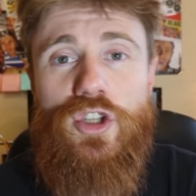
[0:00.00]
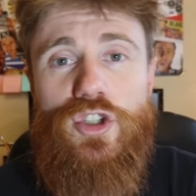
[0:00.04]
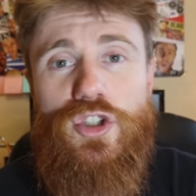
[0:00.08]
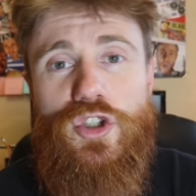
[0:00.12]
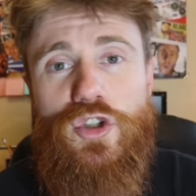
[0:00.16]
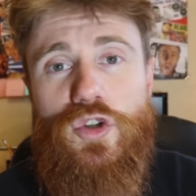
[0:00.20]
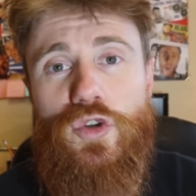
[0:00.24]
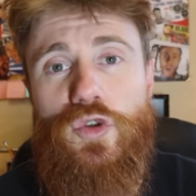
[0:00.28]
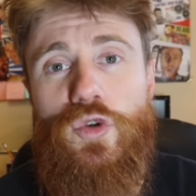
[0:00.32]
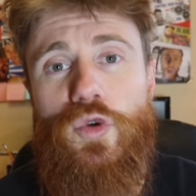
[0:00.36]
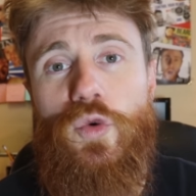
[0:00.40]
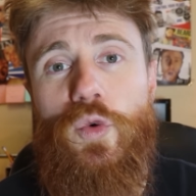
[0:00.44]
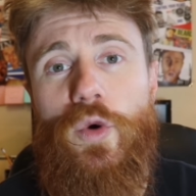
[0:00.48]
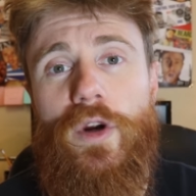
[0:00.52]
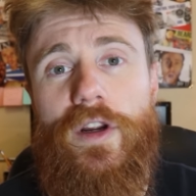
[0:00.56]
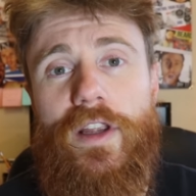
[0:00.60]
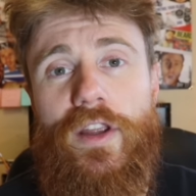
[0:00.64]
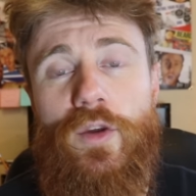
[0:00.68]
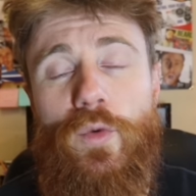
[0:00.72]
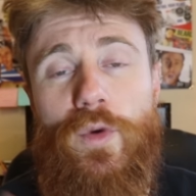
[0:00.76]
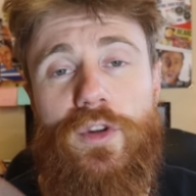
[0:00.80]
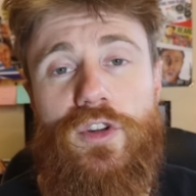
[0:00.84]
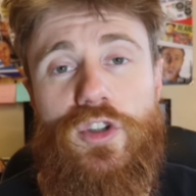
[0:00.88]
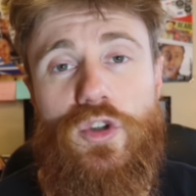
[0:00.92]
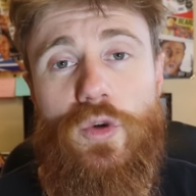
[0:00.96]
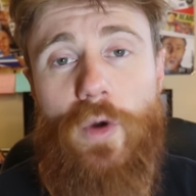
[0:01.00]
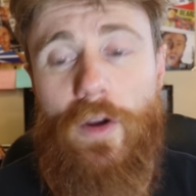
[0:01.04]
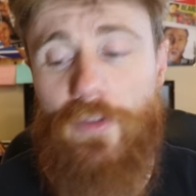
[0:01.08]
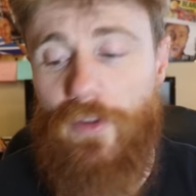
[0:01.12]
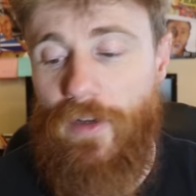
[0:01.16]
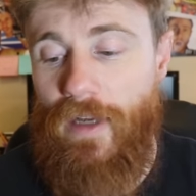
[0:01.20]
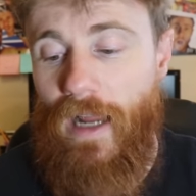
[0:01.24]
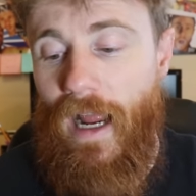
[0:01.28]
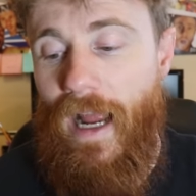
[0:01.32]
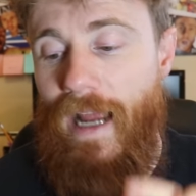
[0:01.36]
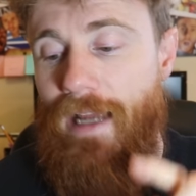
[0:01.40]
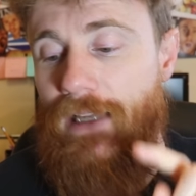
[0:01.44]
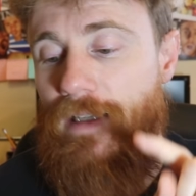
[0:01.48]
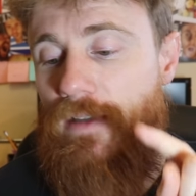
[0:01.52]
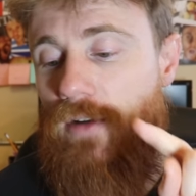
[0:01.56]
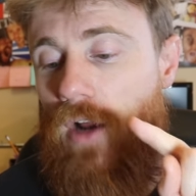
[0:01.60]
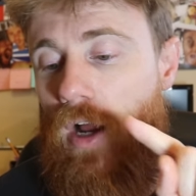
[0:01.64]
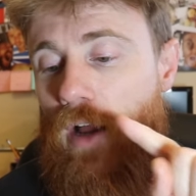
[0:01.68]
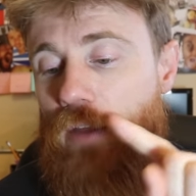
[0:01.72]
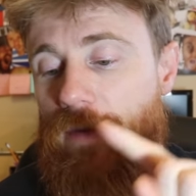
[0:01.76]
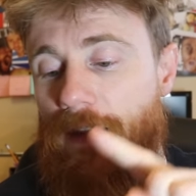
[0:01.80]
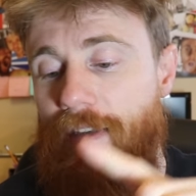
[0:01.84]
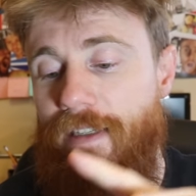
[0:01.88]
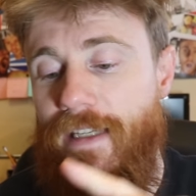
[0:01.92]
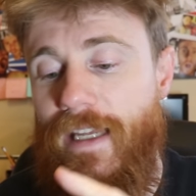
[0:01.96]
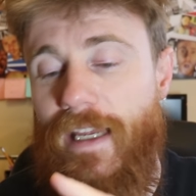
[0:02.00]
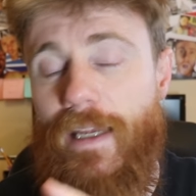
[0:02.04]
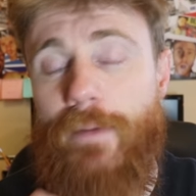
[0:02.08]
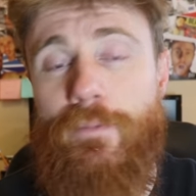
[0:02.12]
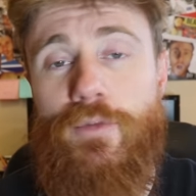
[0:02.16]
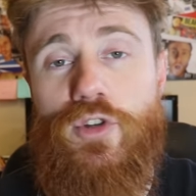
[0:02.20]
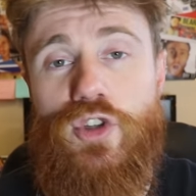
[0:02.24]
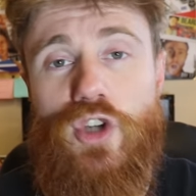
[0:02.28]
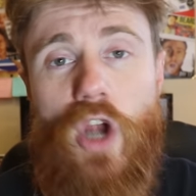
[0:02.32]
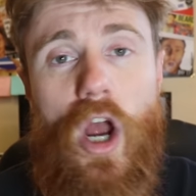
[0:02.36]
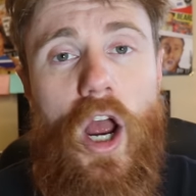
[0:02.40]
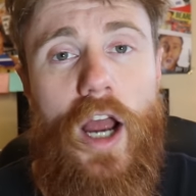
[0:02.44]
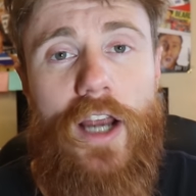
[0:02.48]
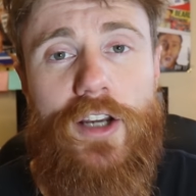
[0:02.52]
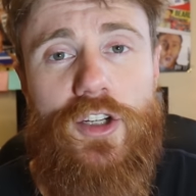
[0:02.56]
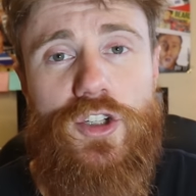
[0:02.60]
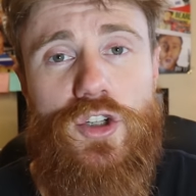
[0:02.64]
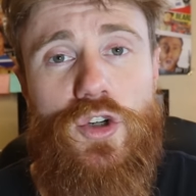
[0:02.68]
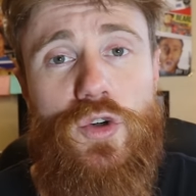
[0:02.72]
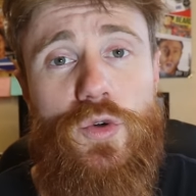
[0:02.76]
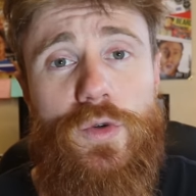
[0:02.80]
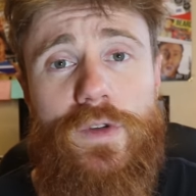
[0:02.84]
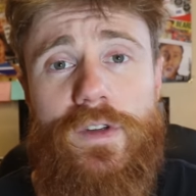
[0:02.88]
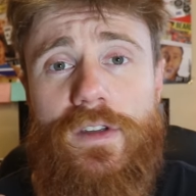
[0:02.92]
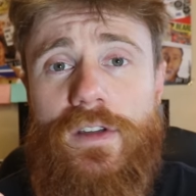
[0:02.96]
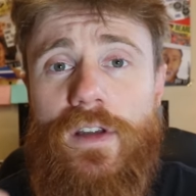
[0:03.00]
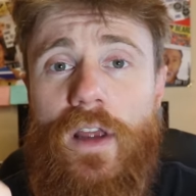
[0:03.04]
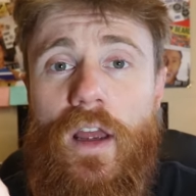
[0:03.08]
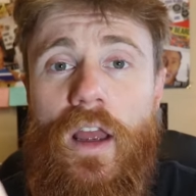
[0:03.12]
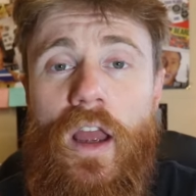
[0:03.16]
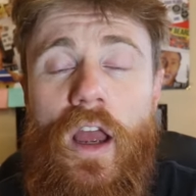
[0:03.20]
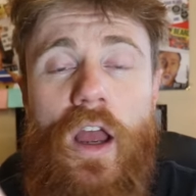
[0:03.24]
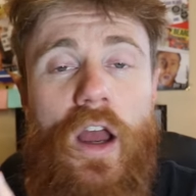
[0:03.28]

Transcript: to working with 2 other guys on the team. Josh, who's